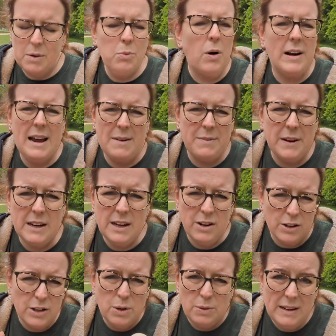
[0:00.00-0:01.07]
whatever,
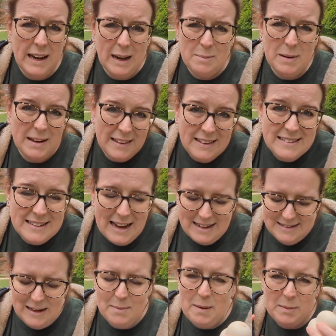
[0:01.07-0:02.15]
you name it, the
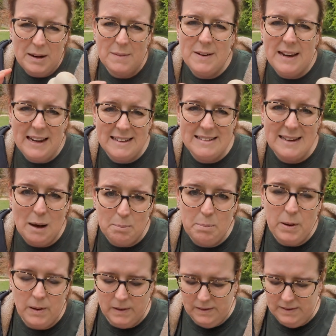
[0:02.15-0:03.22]
sky's the limit. I'm giving
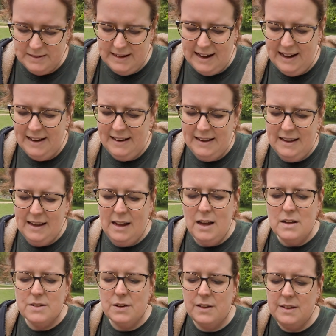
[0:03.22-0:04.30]
examples, yeah,
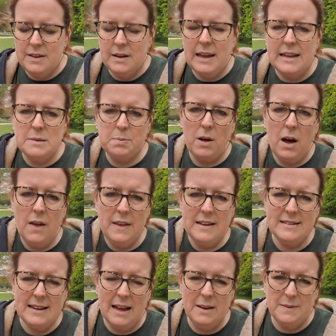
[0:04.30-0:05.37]
so that they explore
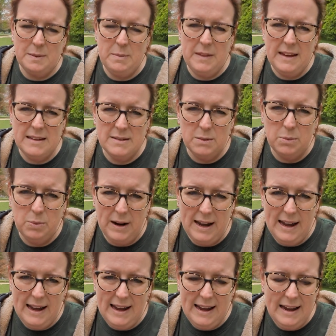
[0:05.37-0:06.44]
themselves in this
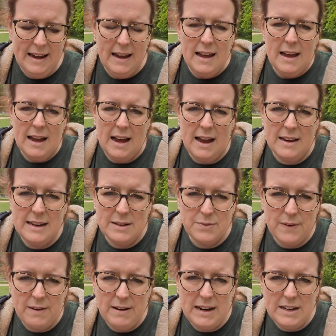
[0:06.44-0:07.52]
way. And it's
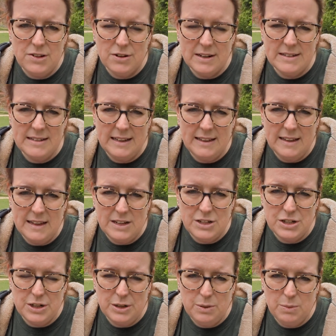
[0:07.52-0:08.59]
very interesting that they
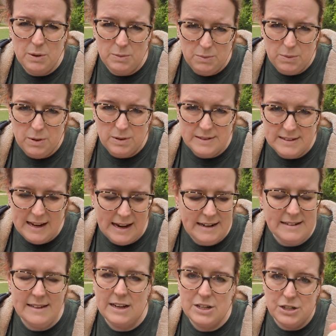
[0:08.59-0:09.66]
choose what
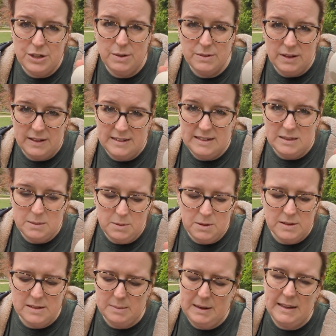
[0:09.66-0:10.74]
size they choose, or this is the
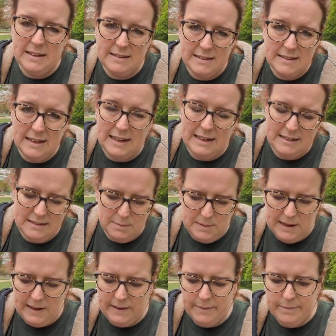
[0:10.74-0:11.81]
most to me, this is the least to
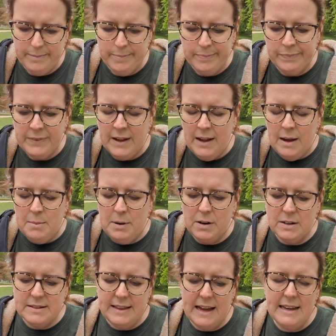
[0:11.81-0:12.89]
me,
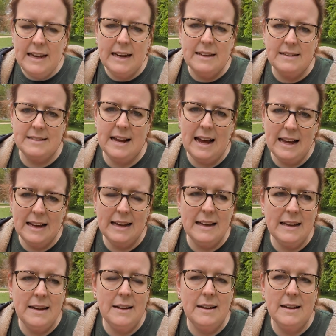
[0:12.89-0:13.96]
because then you can start
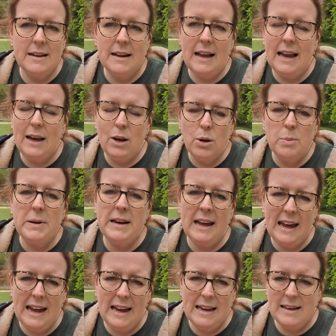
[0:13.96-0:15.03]

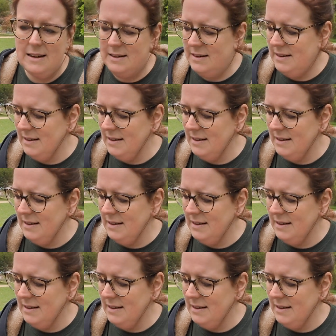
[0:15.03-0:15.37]
illuminating